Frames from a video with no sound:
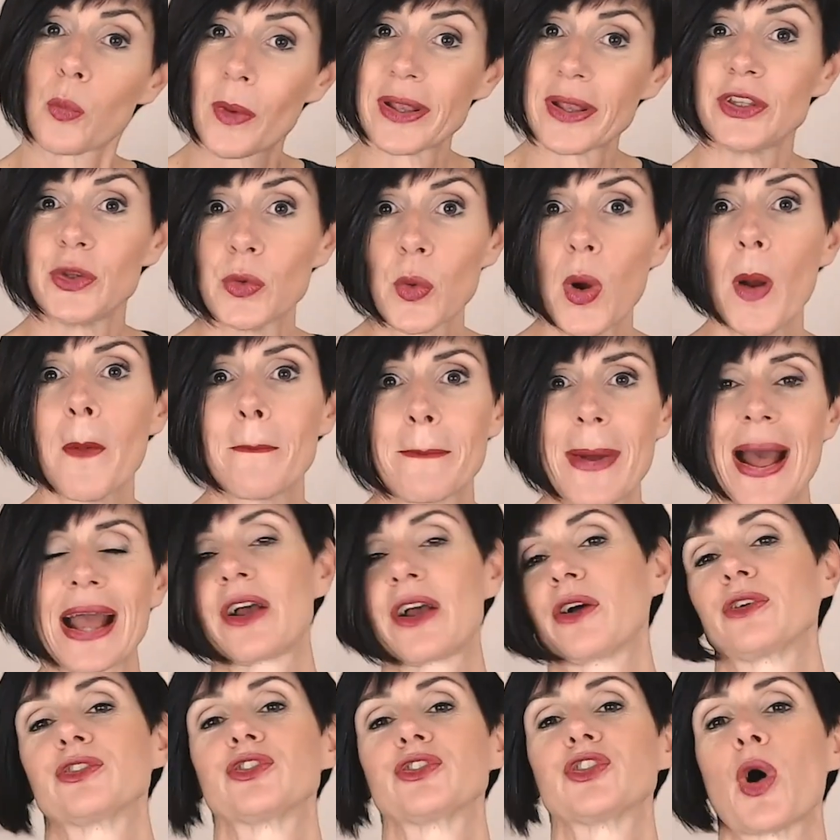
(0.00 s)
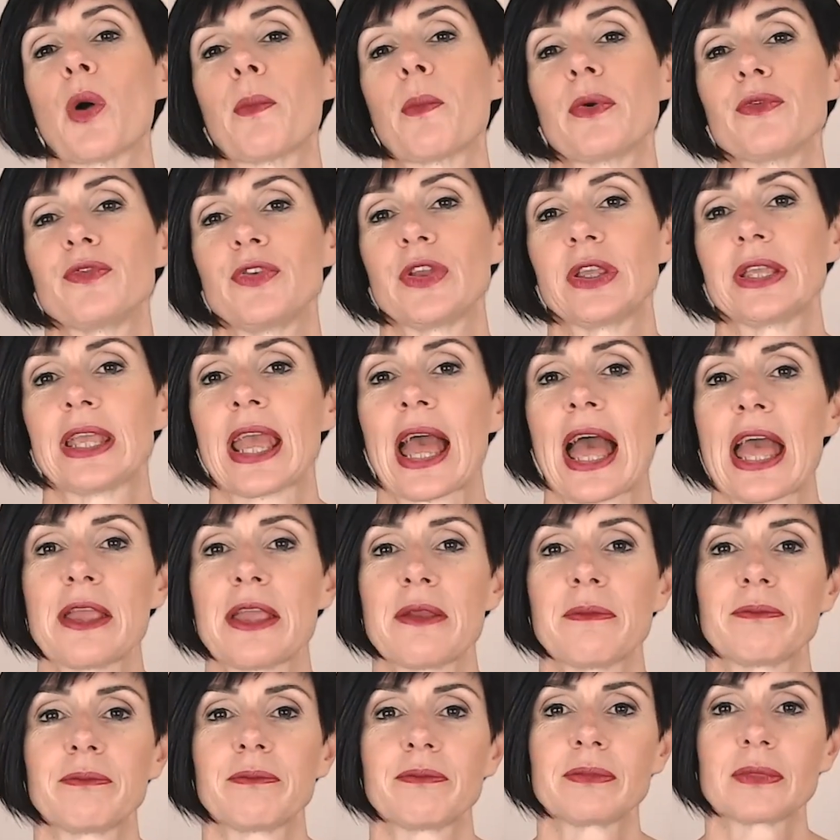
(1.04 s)
when you are back on top of your
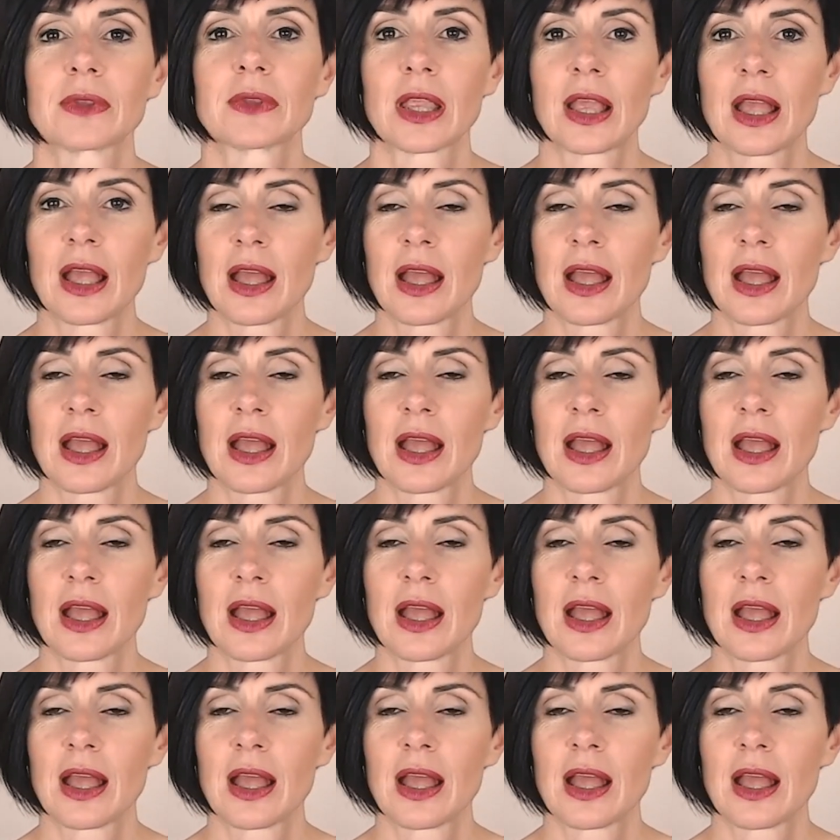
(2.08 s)
game.